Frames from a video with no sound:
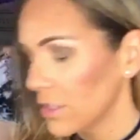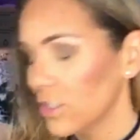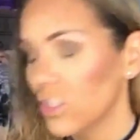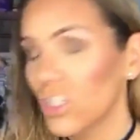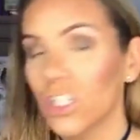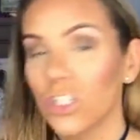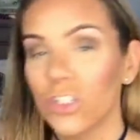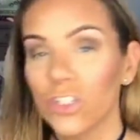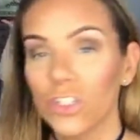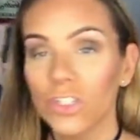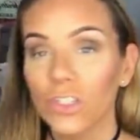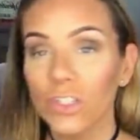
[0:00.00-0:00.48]
the
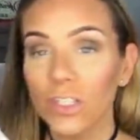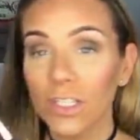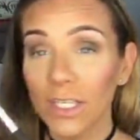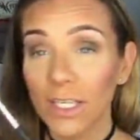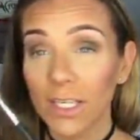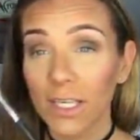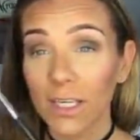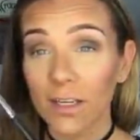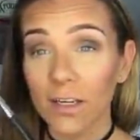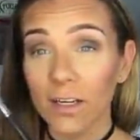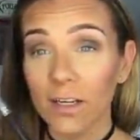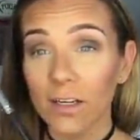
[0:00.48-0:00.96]
Gingerly
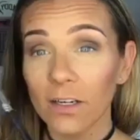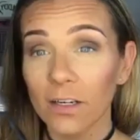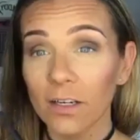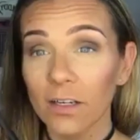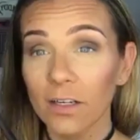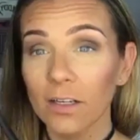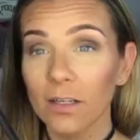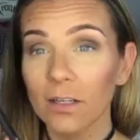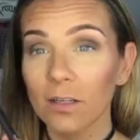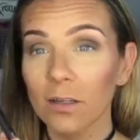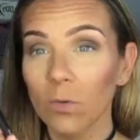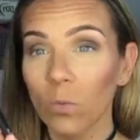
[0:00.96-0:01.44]
here,
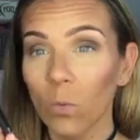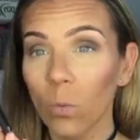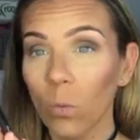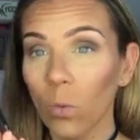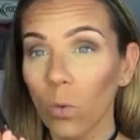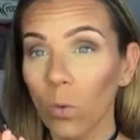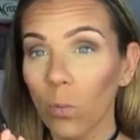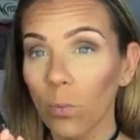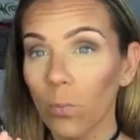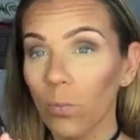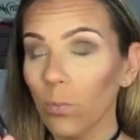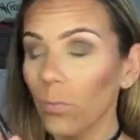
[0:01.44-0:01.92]

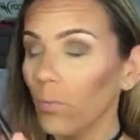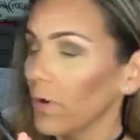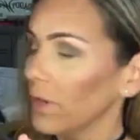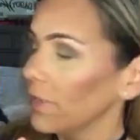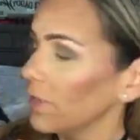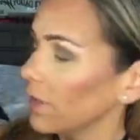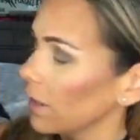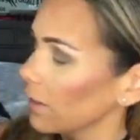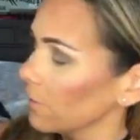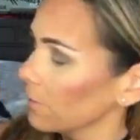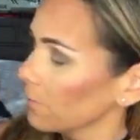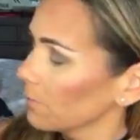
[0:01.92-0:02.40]

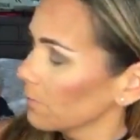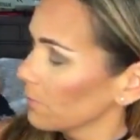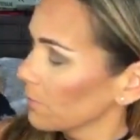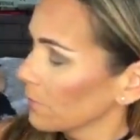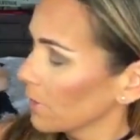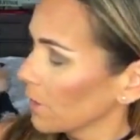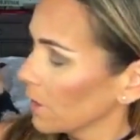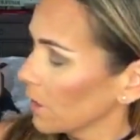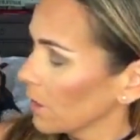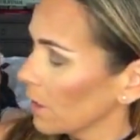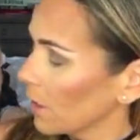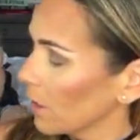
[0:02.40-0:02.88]
right there.
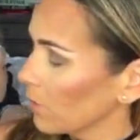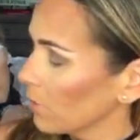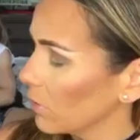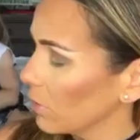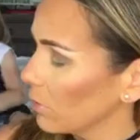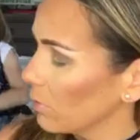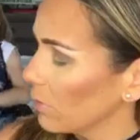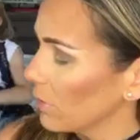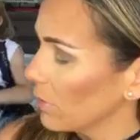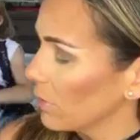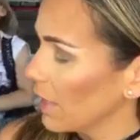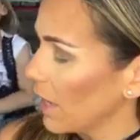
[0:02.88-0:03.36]
And we're
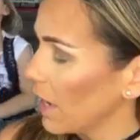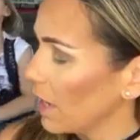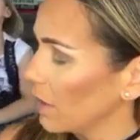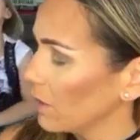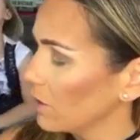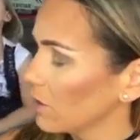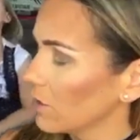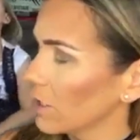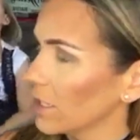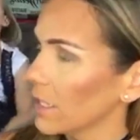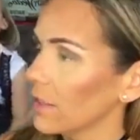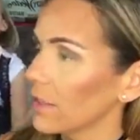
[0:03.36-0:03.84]
gonna put that
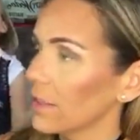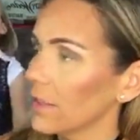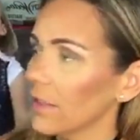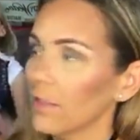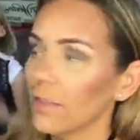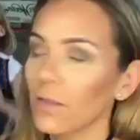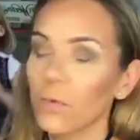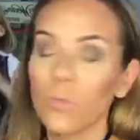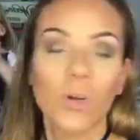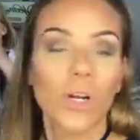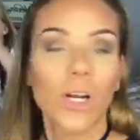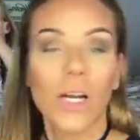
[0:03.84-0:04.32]
underneath
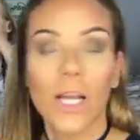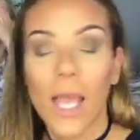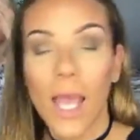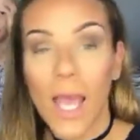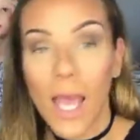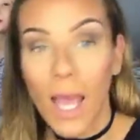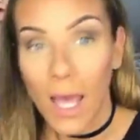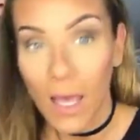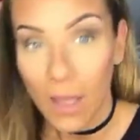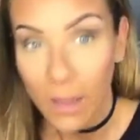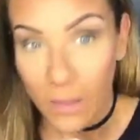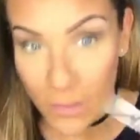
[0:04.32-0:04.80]
and then we're gonna
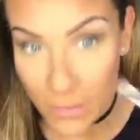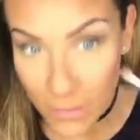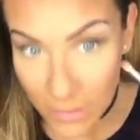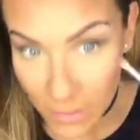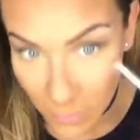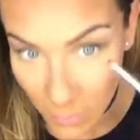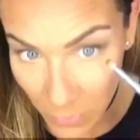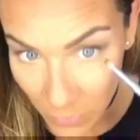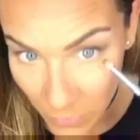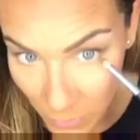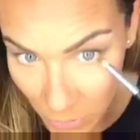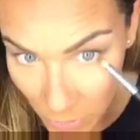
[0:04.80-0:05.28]
add
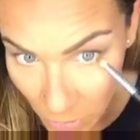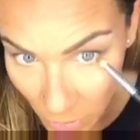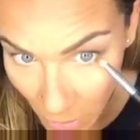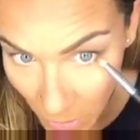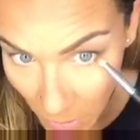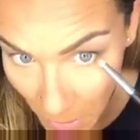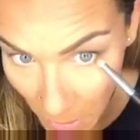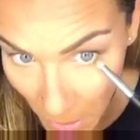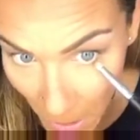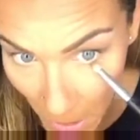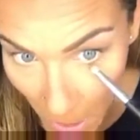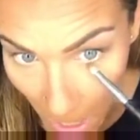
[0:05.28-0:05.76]
some of the
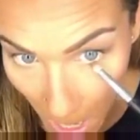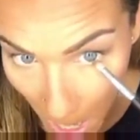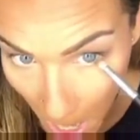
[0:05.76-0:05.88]
darker.